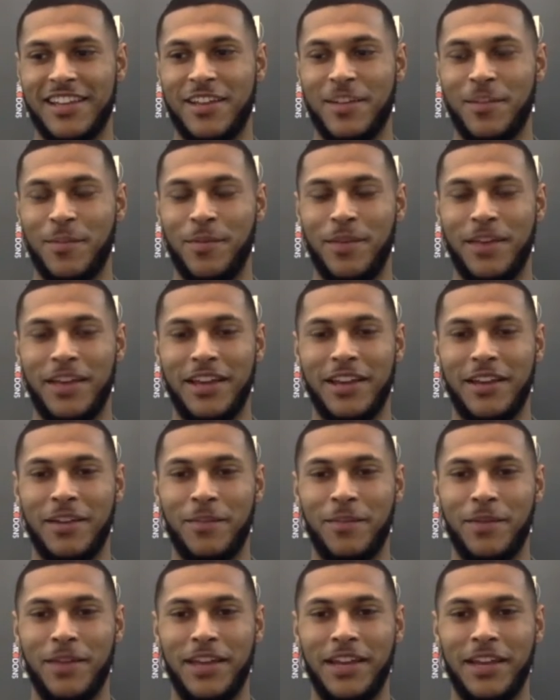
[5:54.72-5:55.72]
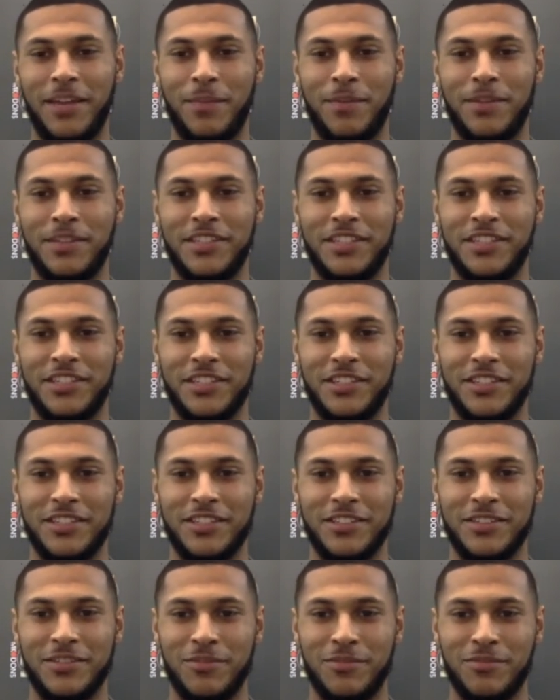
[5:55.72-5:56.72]
being being in
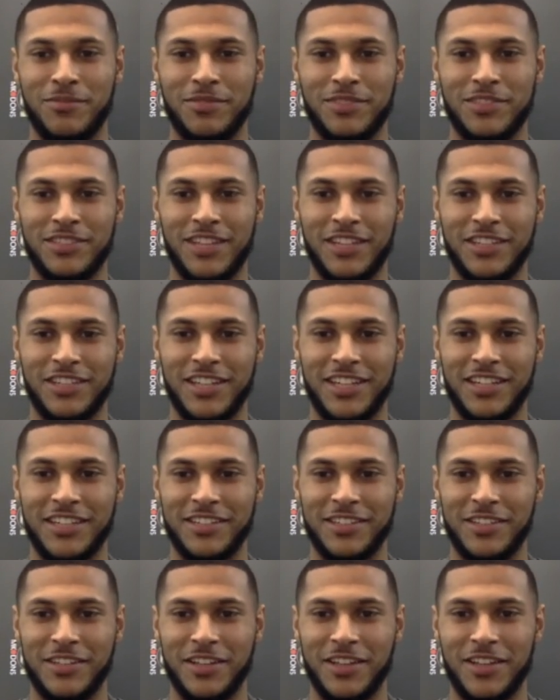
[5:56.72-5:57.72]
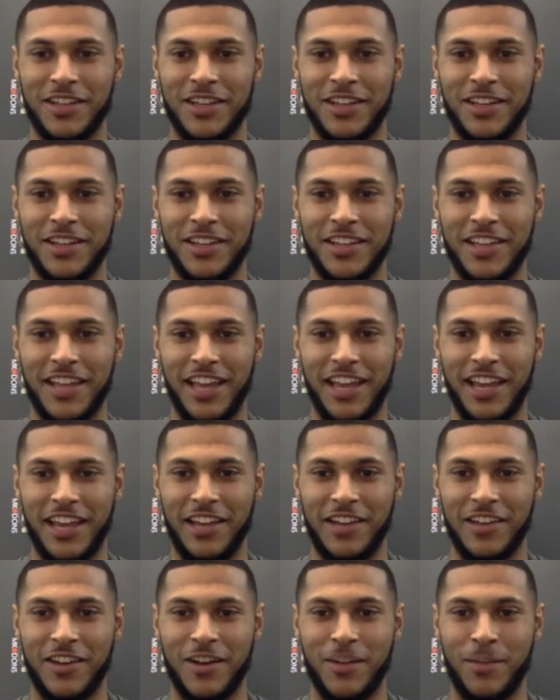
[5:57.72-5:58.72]
positions such as the the
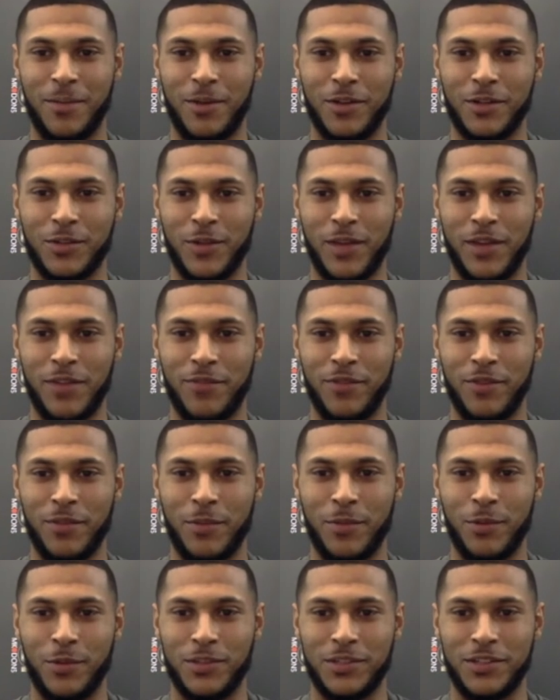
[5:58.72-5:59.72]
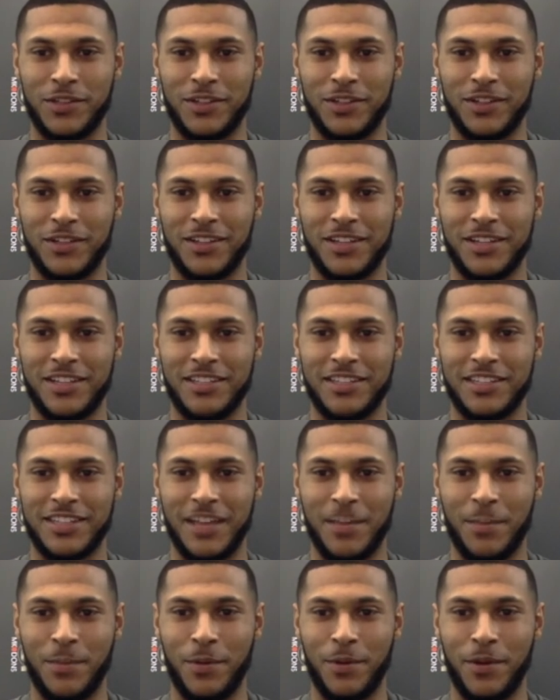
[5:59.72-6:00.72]
18 yard box waiting for the ball to to
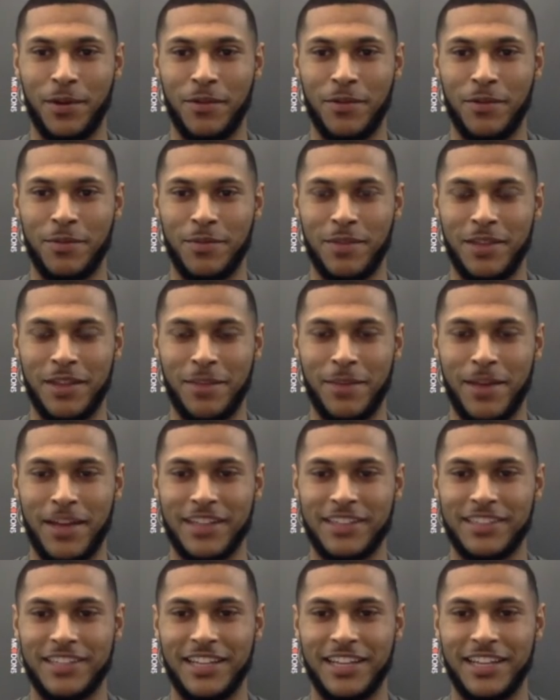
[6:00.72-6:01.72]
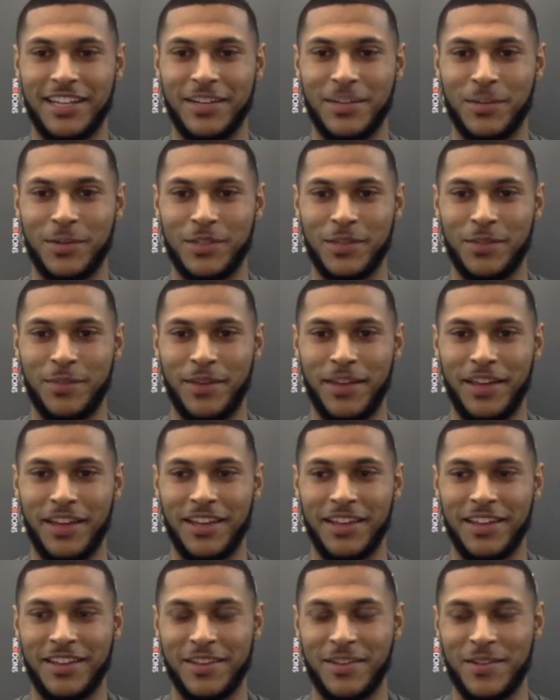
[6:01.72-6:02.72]
get put in the back stick was a
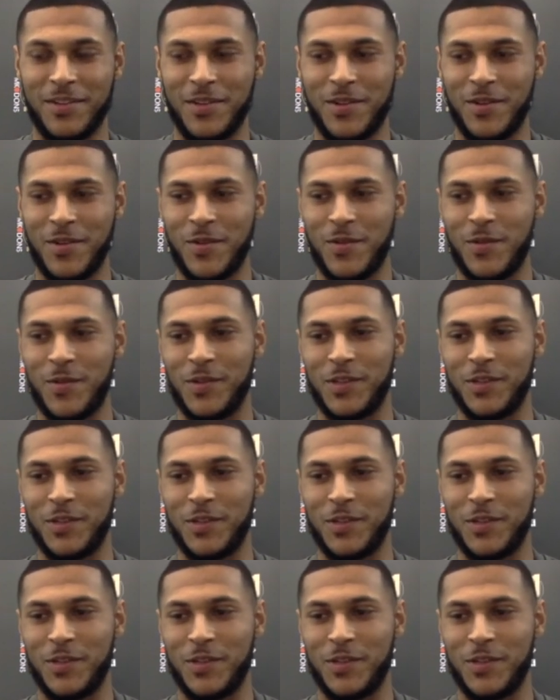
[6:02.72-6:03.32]
bit was a